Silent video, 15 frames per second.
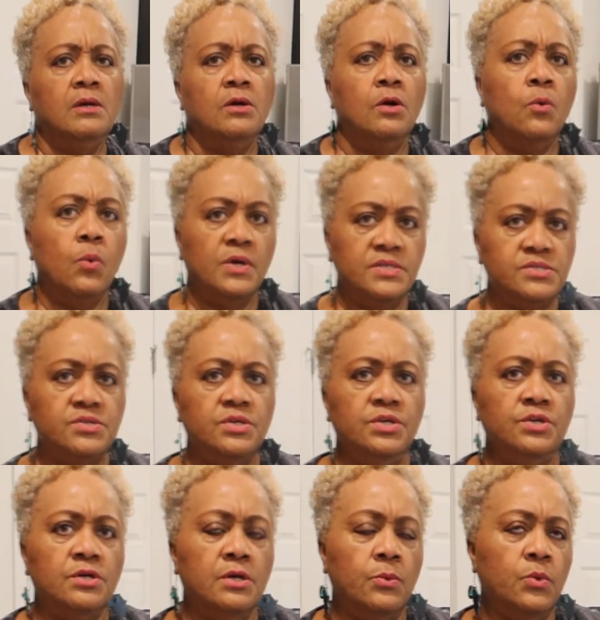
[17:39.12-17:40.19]
Or once a
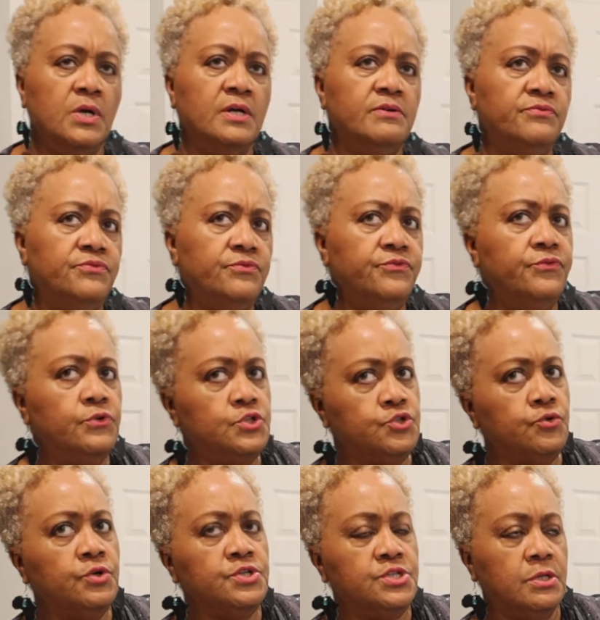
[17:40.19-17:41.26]
year. Well, for
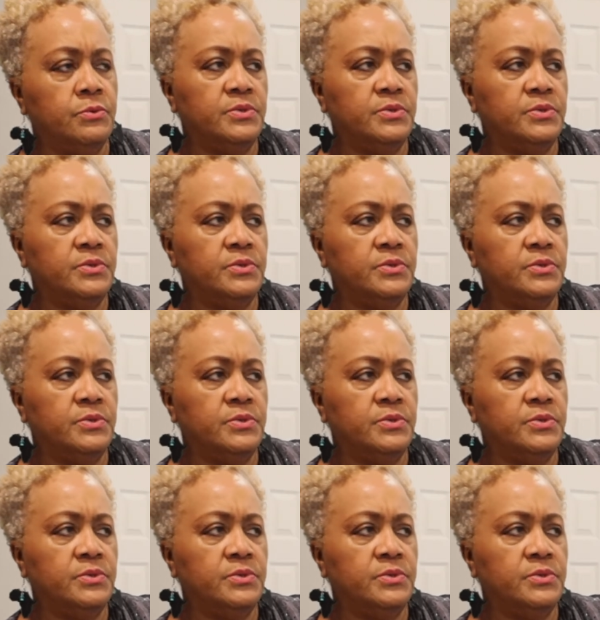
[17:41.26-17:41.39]
Georgia,